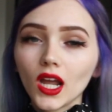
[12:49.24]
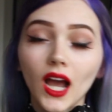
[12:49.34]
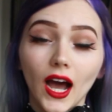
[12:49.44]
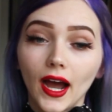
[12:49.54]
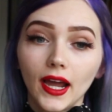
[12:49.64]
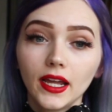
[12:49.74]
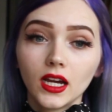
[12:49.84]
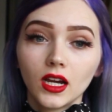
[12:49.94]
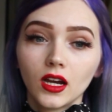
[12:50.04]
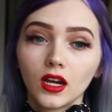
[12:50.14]

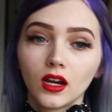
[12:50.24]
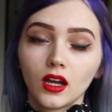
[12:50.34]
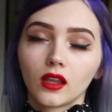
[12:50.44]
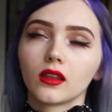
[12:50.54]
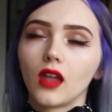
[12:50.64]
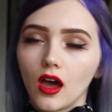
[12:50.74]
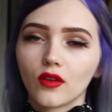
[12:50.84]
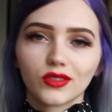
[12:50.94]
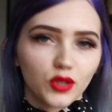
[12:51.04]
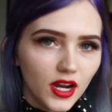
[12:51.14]
I
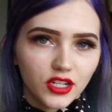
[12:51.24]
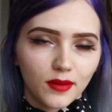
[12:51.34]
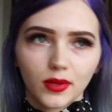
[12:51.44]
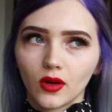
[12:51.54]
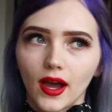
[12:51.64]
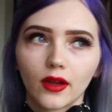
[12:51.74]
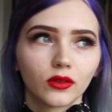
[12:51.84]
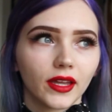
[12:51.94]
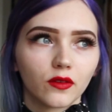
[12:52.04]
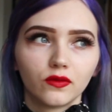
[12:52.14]
love dry shampoo. I
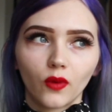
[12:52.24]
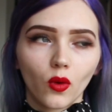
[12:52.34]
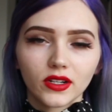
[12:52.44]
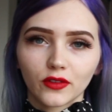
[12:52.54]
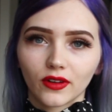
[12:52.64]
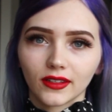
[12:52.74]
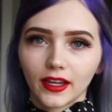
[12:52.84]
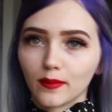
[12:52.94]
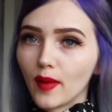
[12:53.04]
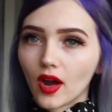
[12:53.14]
own like 4 different
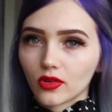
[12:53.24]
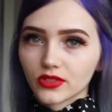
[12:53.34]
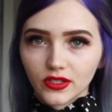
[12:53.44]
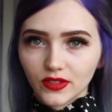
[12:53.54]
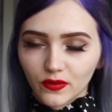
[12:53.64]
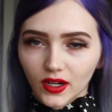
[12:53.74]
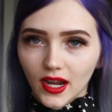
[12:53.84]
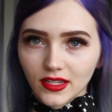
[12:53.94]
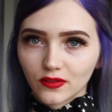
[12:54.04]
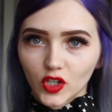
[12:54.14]
like bottles of different
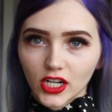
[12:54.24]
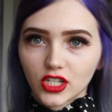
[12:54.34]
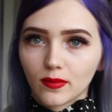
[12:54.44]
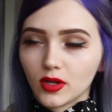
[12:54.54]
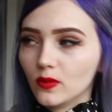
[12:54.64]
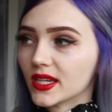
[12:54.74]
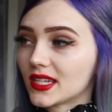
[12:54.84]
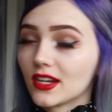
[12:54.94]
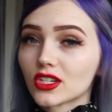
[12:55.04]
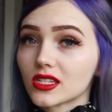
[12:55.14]
kinds of dry shampoo
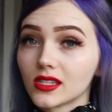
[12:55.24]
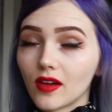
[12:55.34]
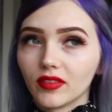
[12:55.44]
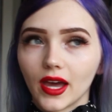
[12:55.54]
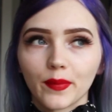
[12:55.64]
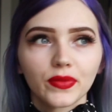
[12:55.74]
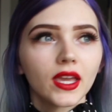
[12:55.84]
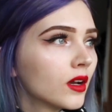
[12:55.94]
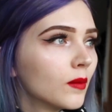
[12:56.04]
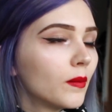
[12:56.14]
because I just love them.
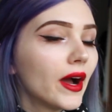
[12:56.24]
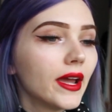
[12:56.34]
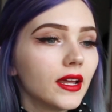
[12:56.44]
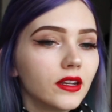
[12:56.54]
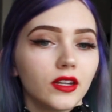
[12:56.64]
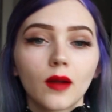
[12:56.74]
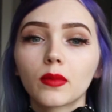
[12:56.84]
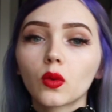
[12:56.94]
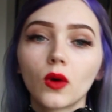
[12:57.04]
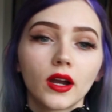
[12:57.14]
My
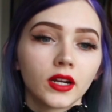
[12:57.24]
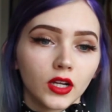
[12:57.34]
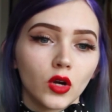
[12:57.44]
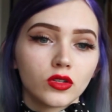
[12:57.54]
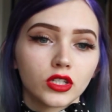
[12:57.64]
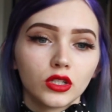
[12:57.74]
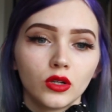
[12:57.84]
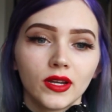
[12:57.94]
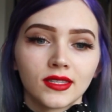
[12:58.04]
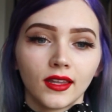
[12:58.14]
#1
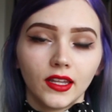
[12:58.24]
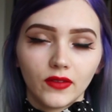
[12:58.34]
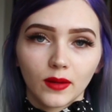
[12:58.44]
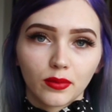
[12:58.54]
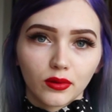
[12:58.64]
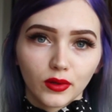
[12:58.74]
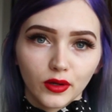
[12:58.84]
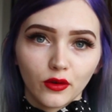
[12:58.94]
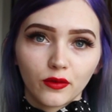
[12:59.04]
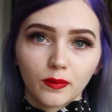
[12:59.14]
go-to is the Living
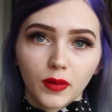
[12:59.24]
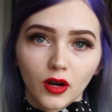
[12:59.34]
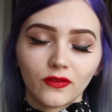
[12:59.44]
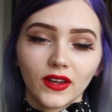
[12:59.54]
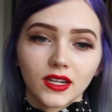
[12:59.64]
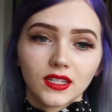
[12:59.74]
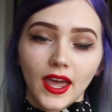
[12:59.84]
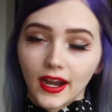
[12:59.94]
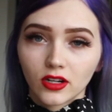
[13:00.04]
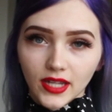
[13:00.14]
Proof Perfect
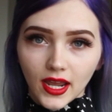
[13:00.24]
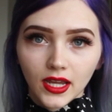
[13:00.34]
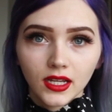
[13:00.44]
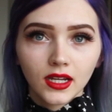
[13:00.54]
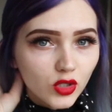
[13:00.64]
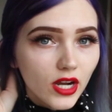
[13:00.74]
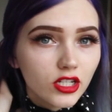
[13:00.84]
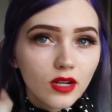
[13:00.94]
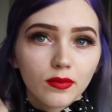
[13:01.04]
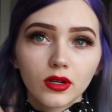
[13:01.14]
Hair Day dry
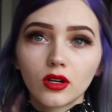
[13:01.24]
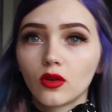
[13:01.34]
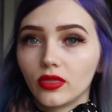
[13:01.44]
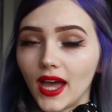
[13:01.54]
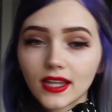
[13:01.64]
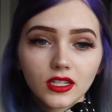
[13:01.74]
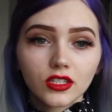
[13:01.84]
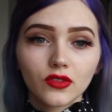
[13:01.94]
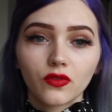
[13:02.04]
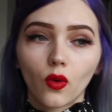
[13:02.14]
shampoo. That's
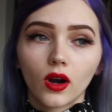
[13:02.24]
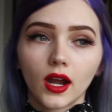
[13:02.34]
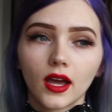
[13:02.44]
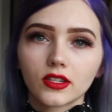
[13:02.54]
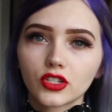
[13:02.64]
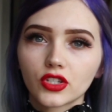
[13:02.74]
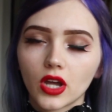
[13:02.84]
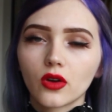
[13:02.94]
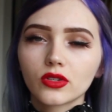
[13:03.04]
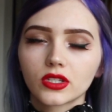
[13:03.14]
at Sephora.
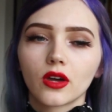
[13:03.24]
So